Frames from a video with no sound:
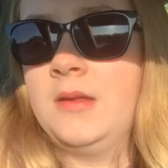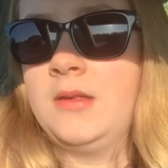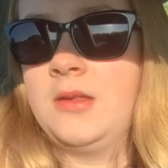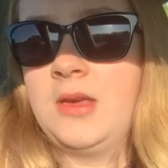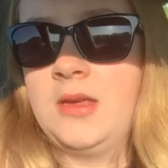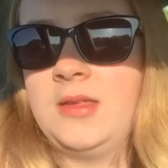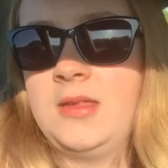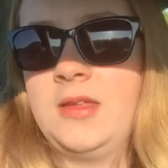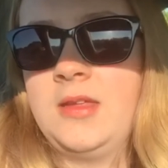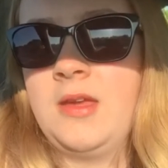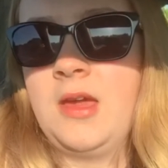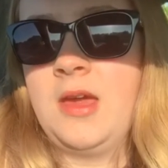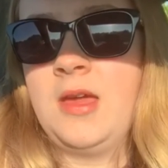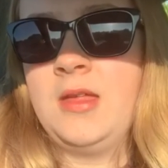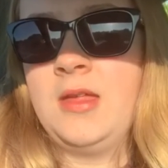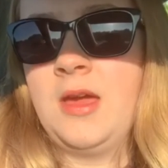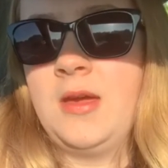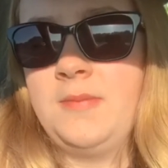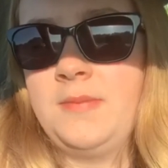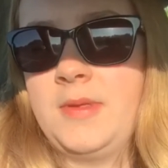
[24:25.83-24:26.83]
Just
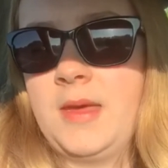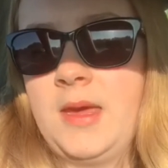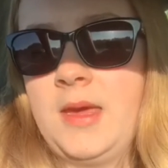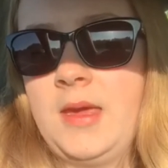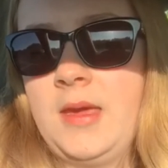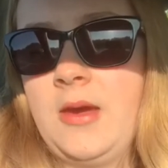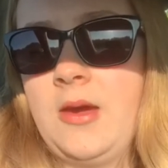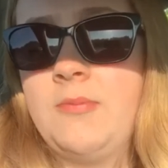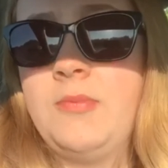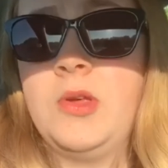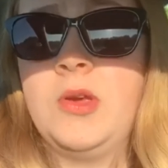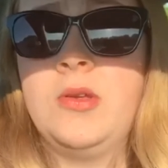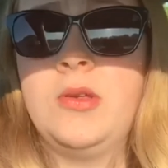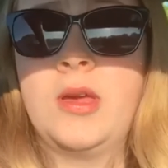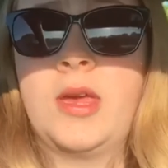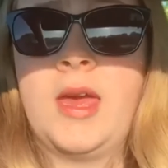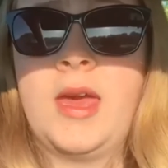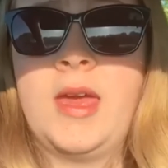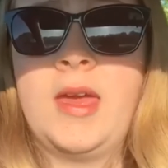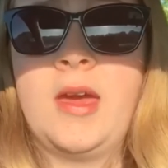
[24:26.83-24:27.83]
an update, I'm doing
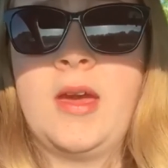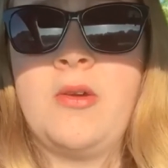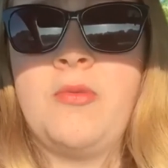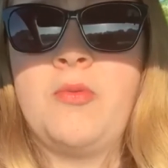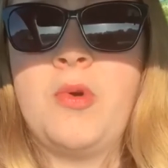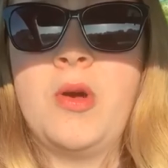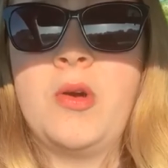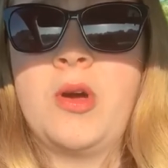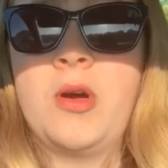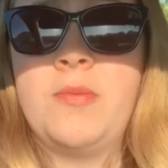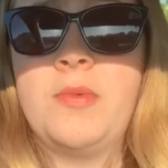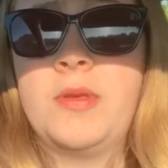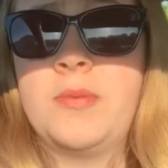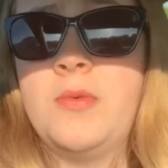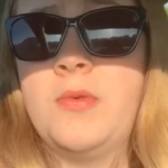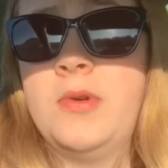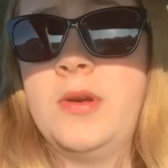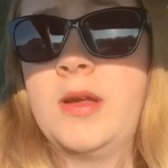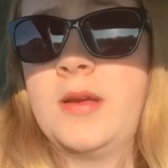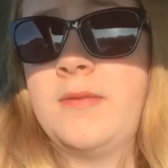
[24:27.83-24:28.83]
okay. I woke up this
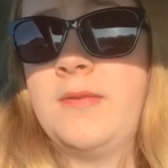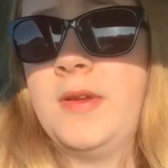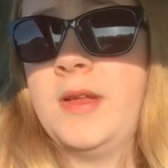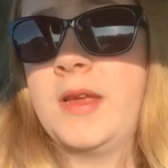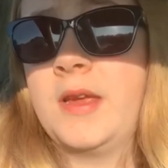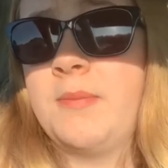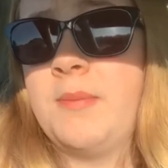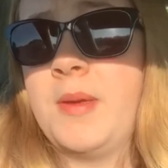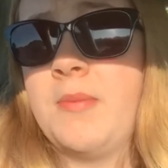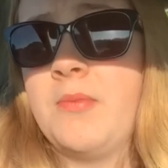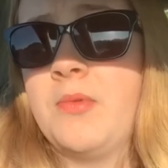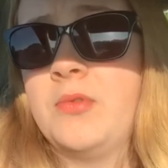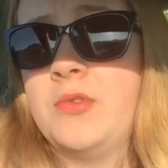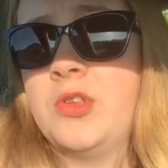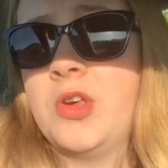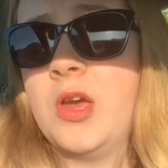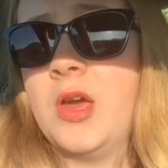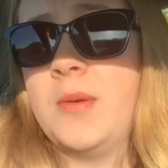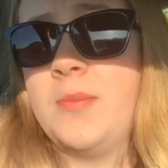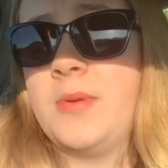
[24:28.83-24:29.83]
morning feeling a bit more
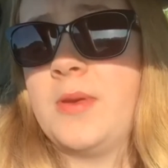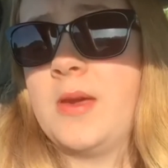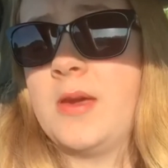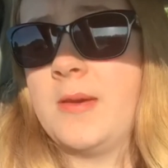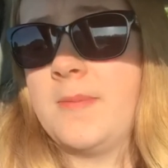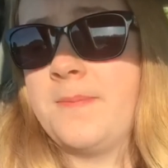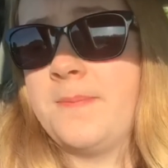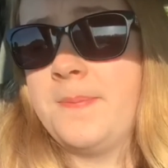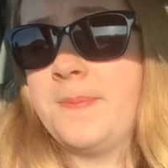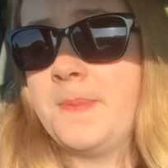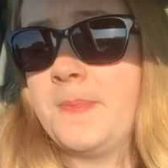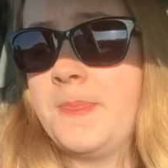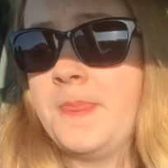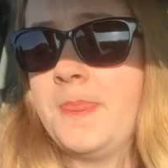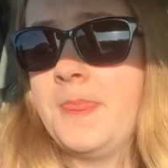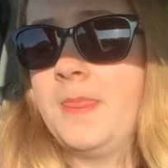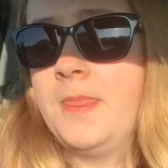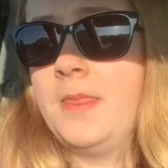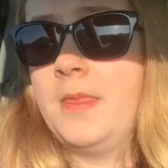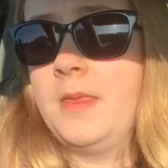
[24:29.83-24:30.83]
chirpier.
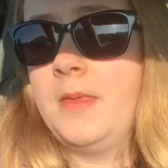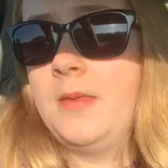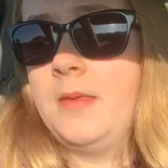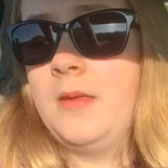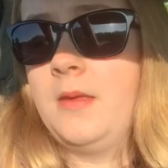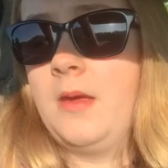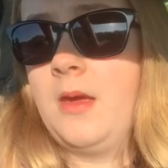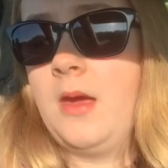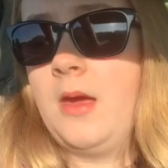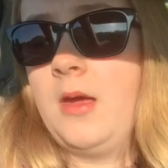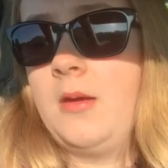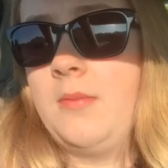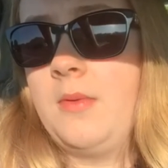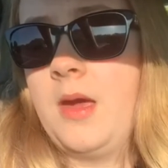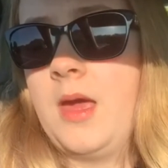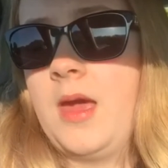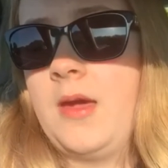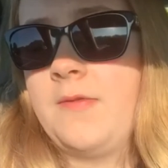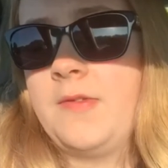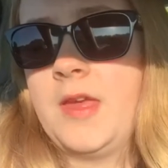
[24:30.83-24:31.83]
I
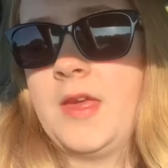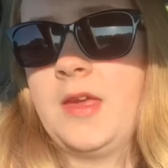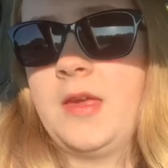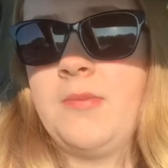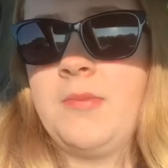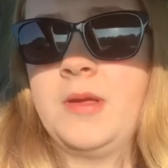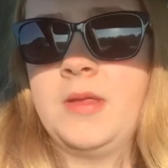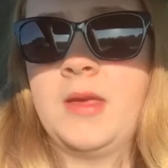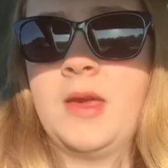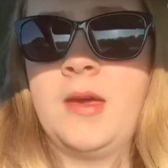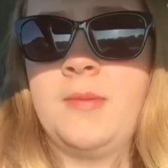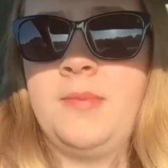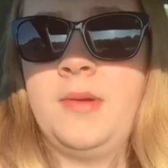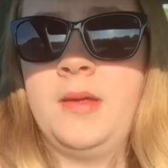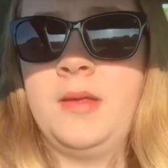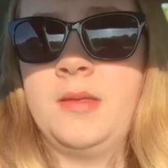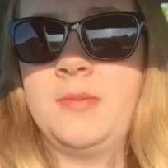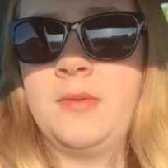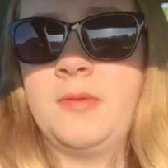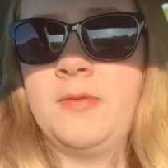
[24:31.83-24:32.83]
have taken my
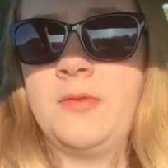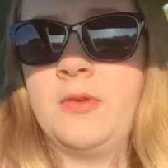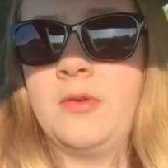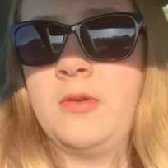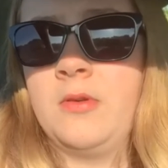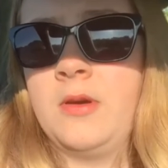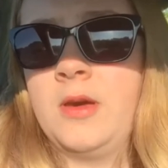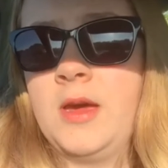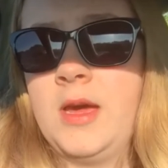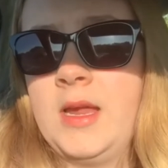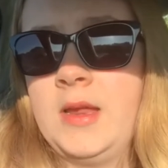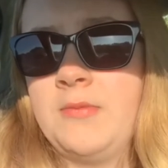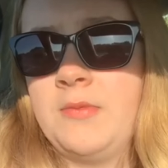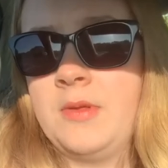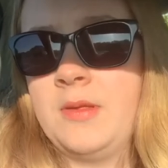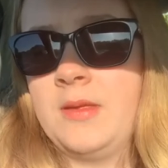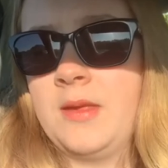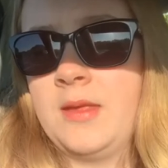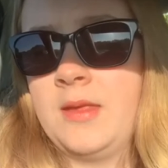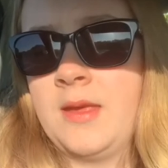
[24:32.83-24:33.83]
tablets before
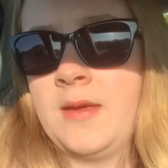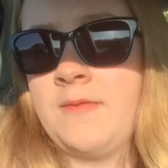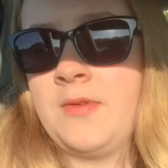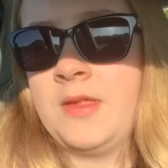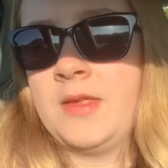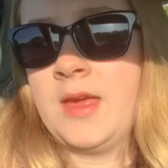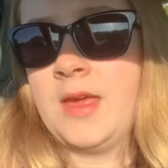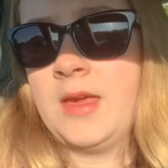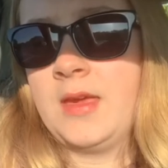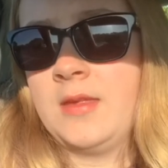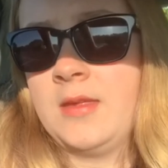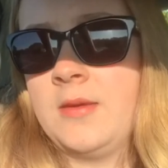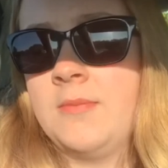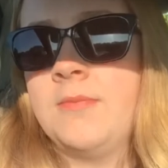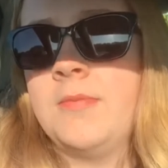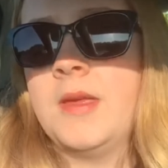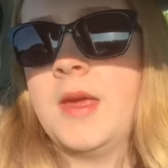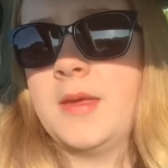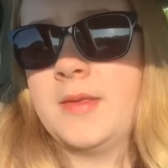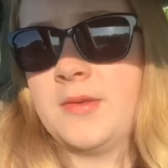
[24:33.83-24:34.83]
anyone says, have you taken
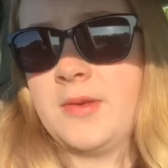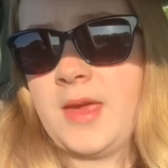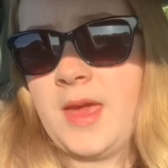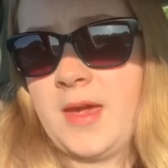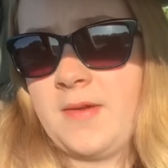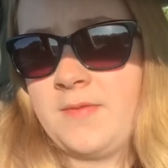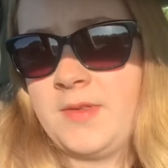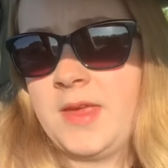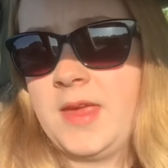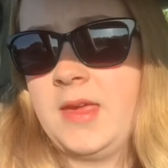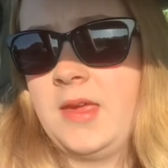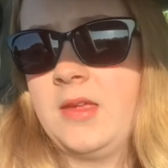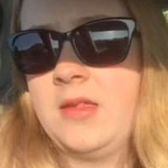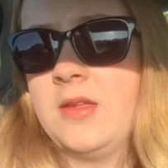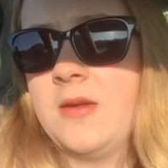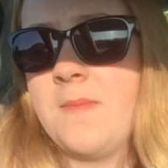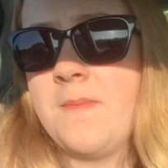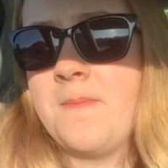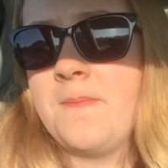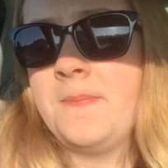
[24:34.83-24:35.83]
them? Yes, I have taken
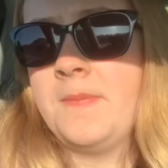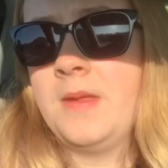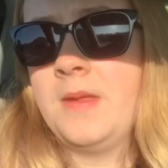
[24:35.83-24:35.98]
them.